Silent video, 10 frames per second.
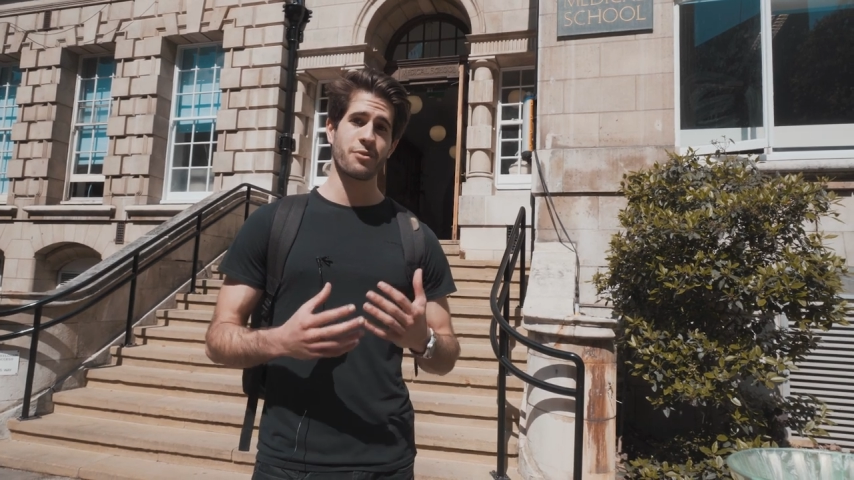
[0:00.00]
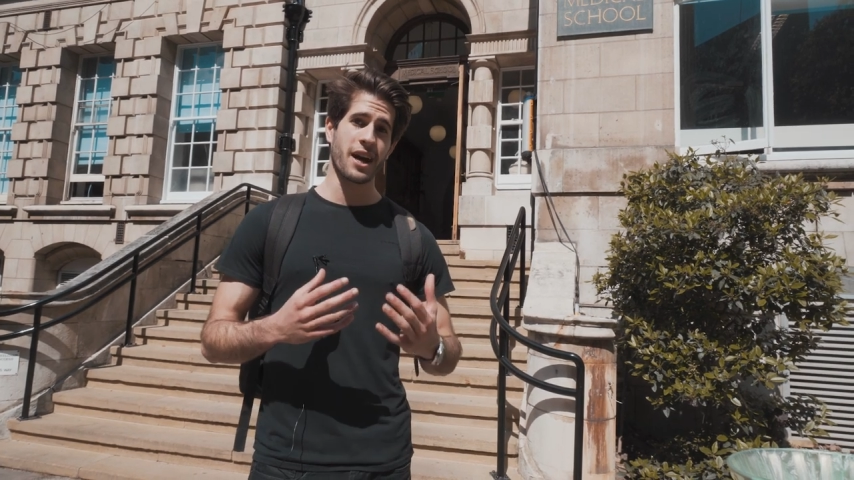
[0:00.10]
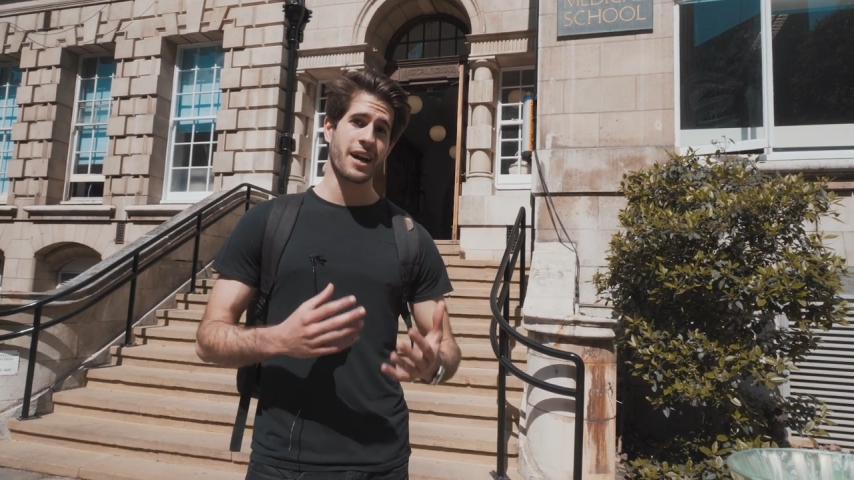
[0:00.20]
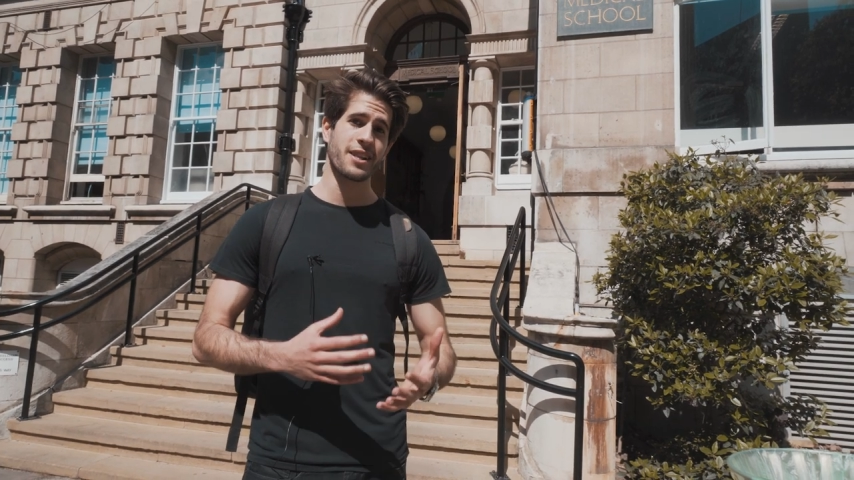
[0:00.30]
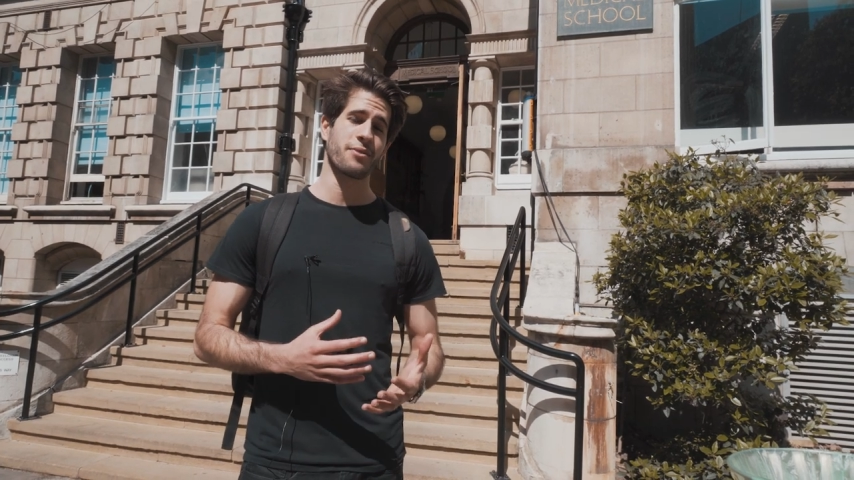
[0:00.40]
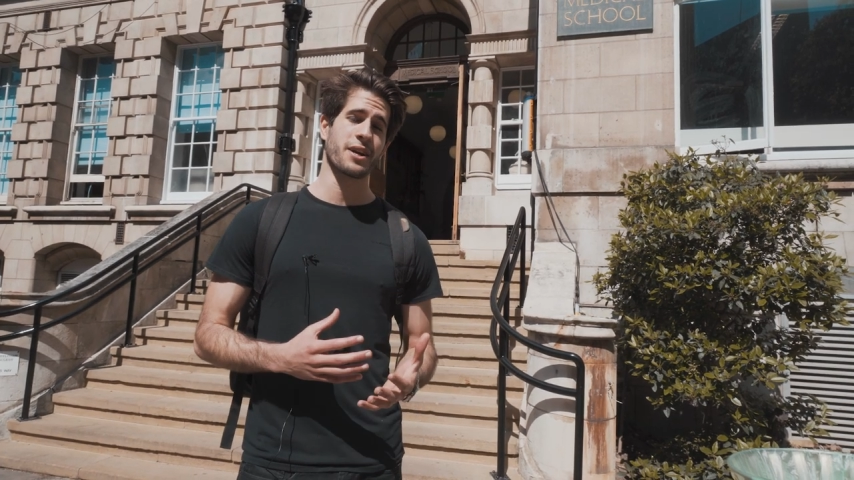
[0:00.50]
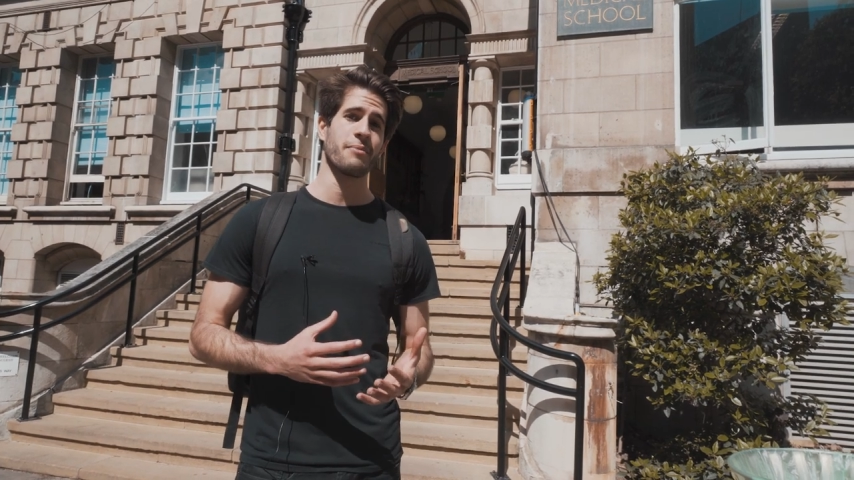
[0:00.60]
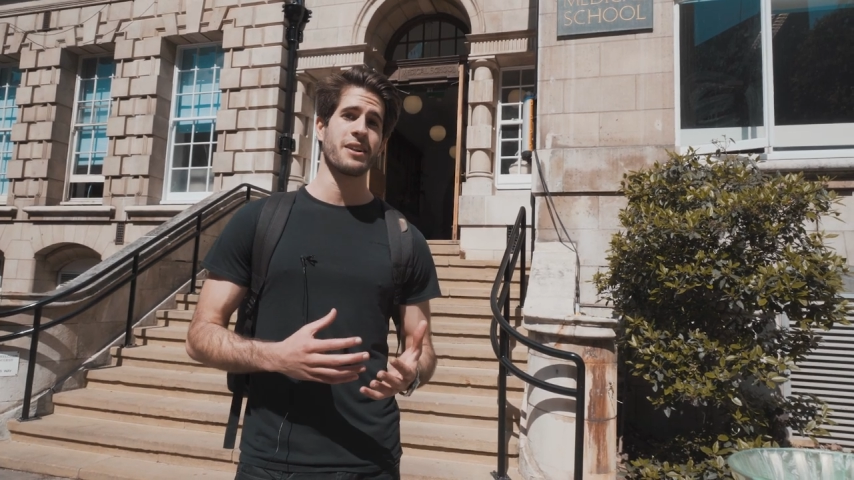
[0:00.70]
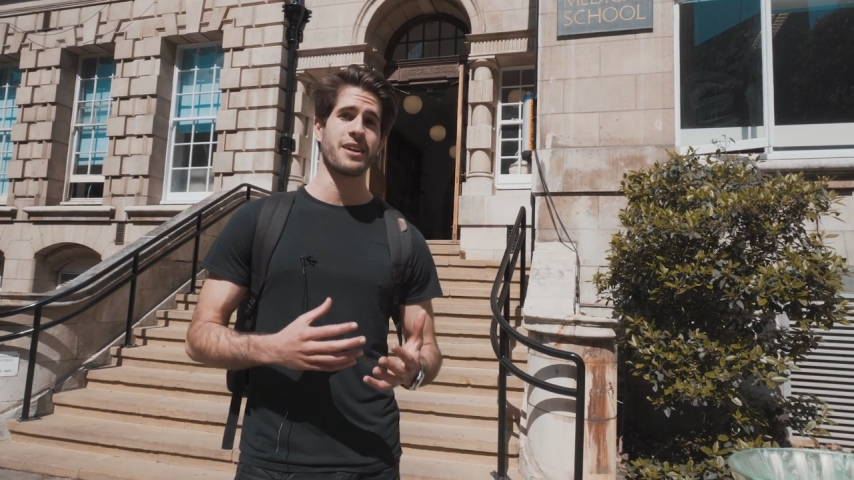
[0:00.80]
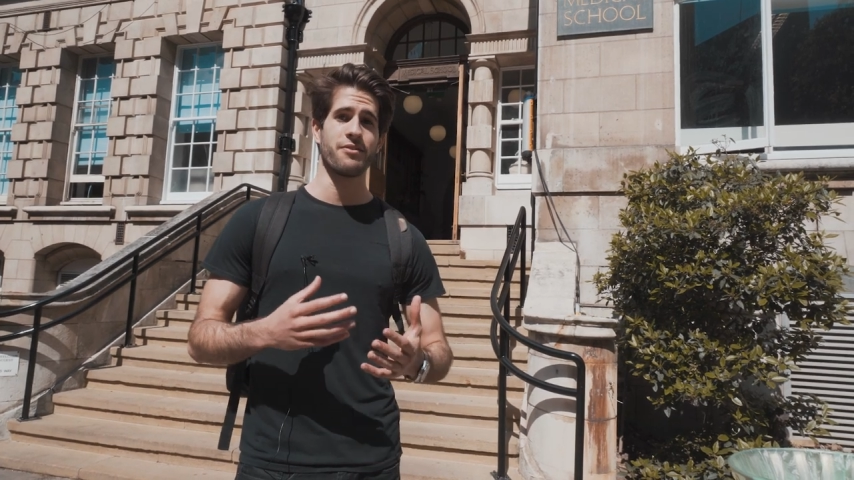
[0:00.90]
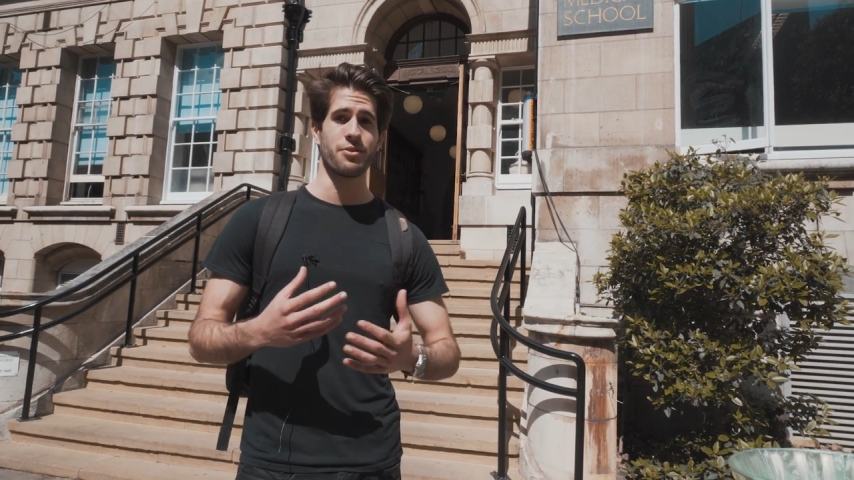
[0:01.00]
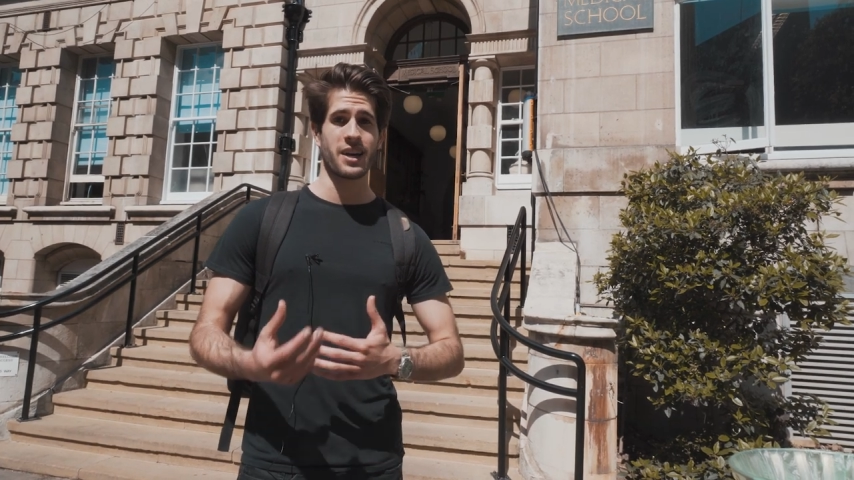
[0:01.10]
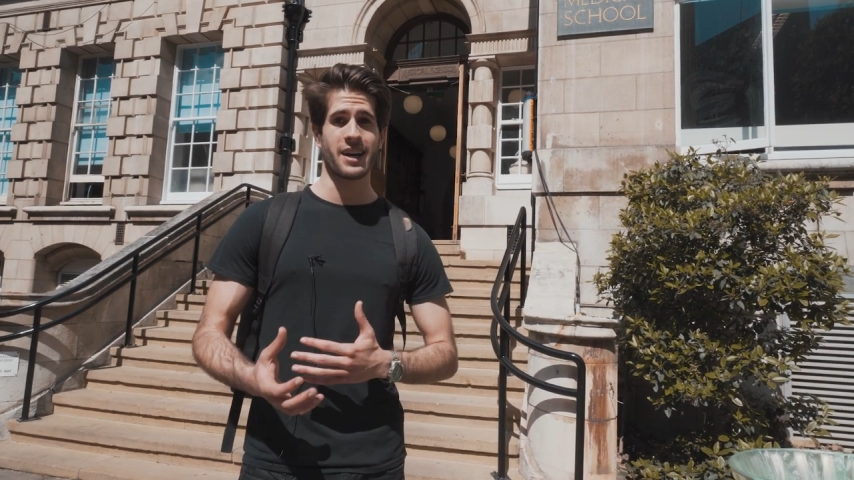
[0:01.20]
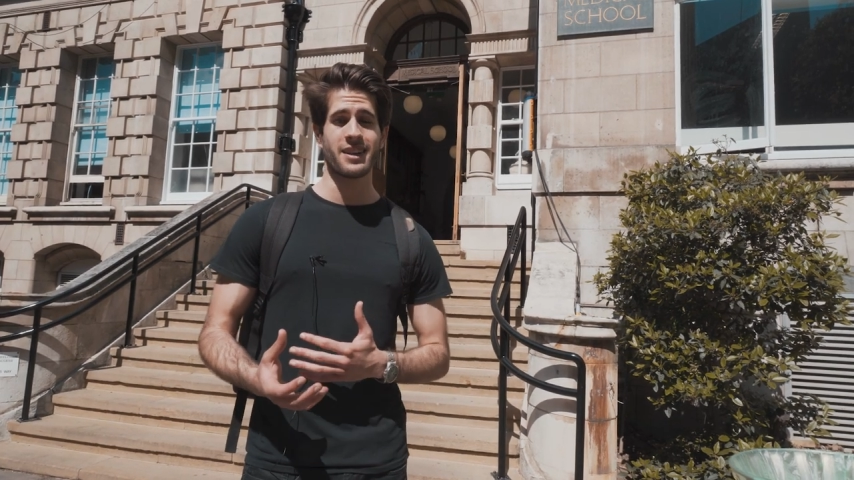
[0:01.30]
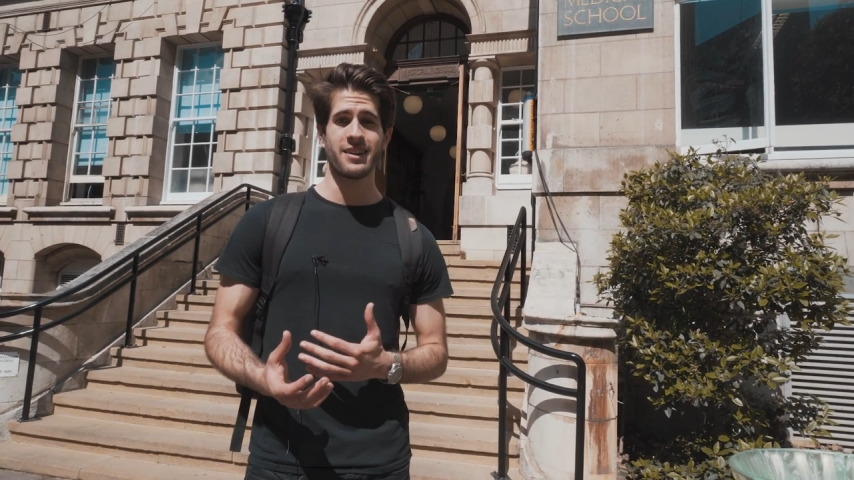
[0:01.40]
would highly recommend it if you
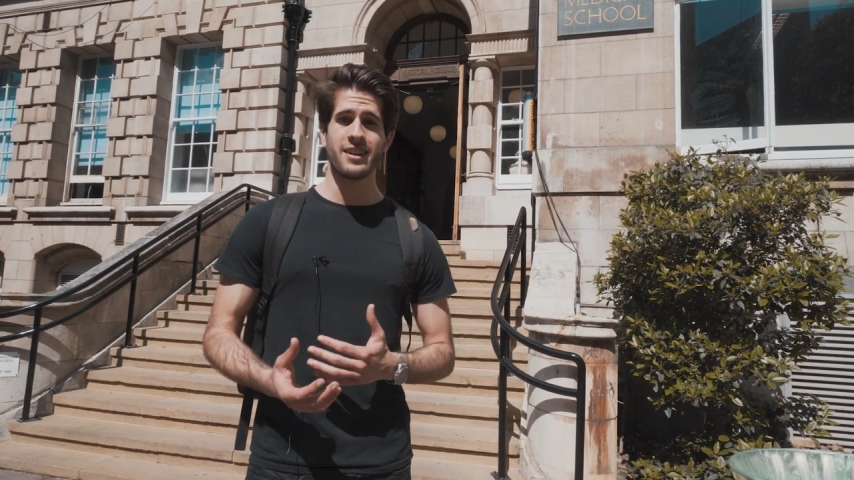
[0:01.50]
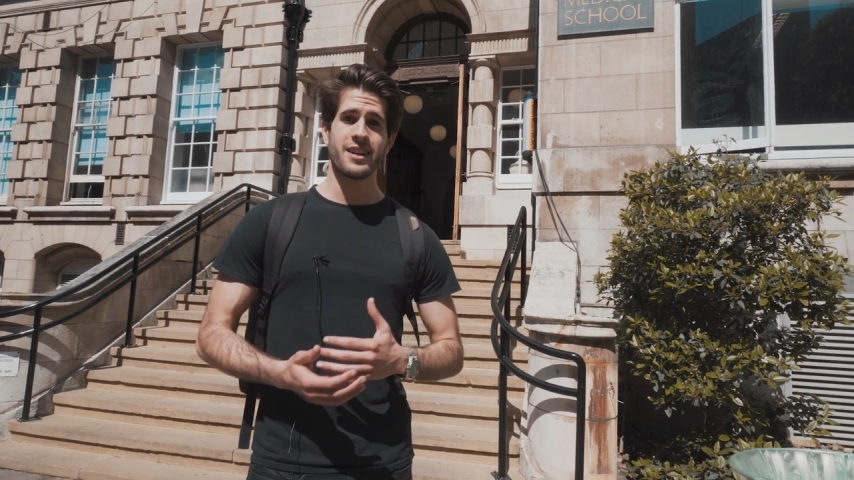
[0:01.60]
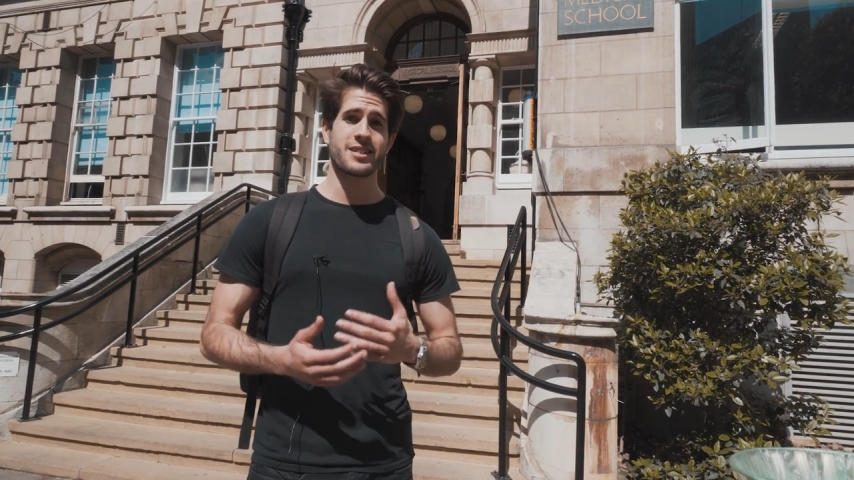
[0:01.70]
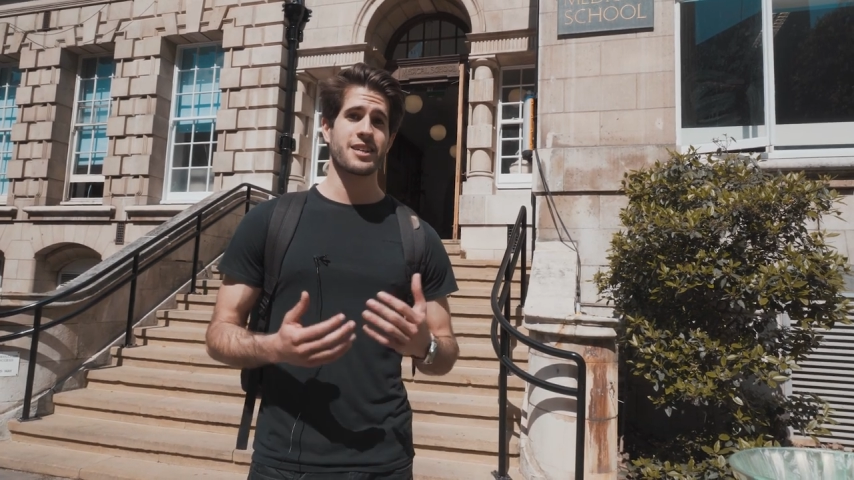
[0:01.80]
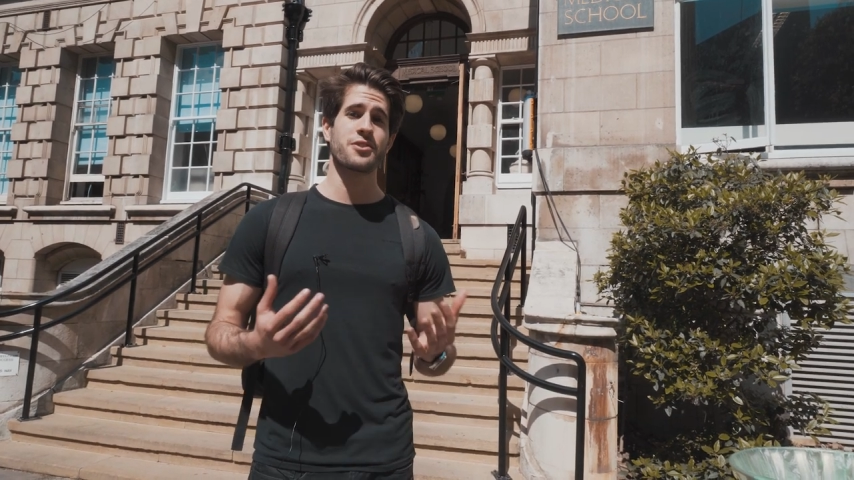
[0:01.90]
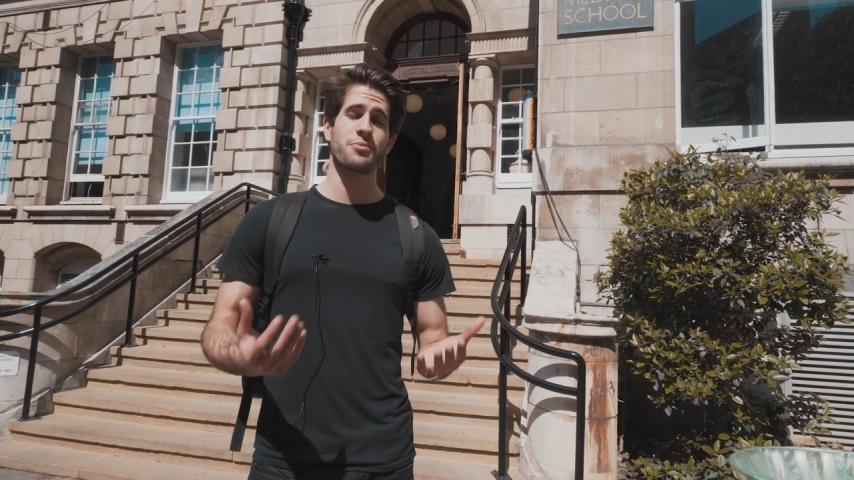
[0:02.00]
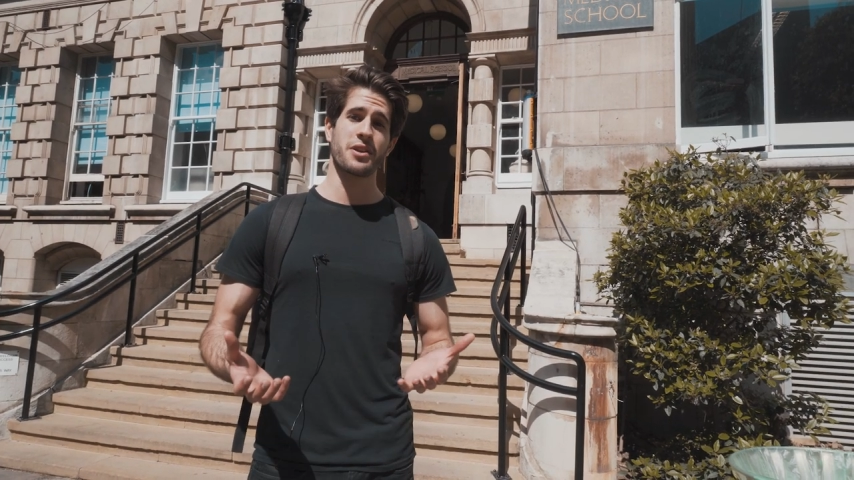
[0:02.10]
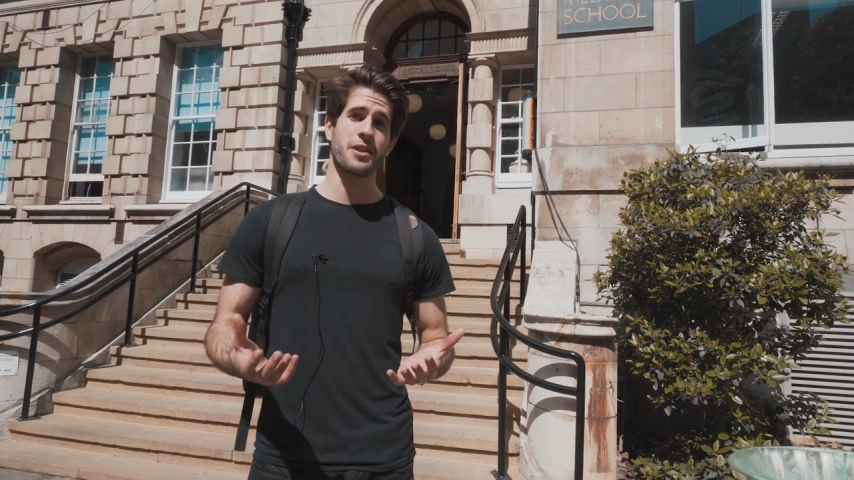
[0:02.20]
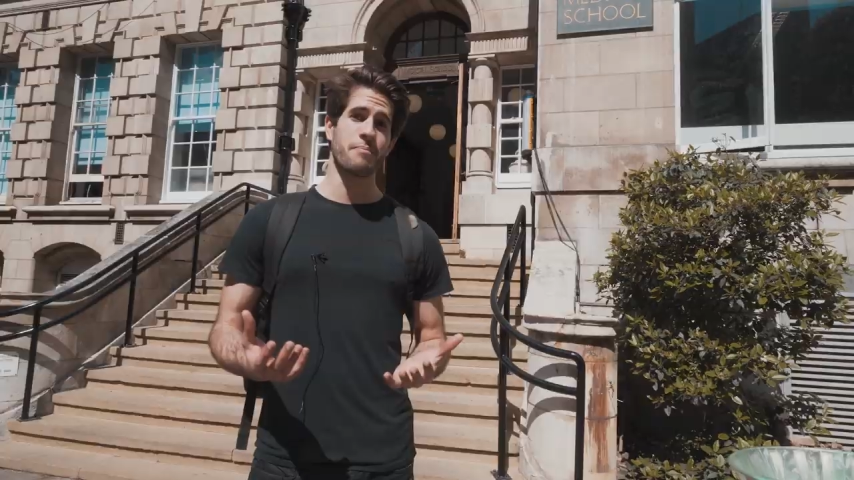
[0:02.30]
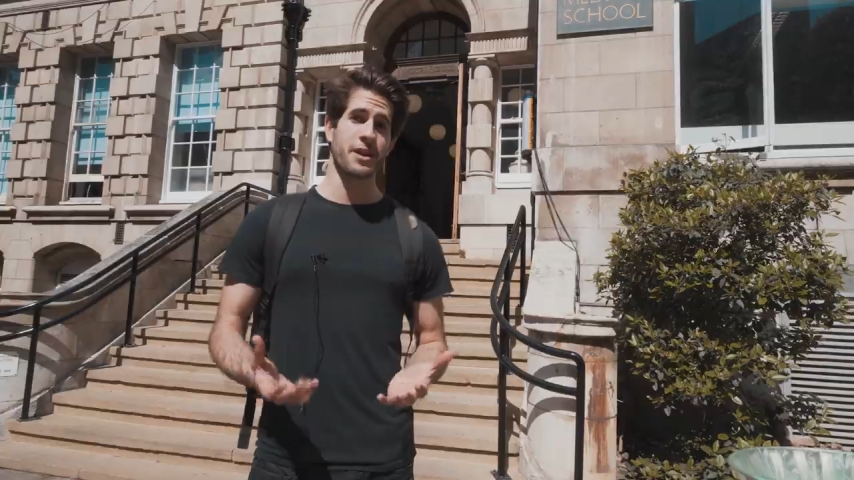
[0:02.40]
can. It's actually one of the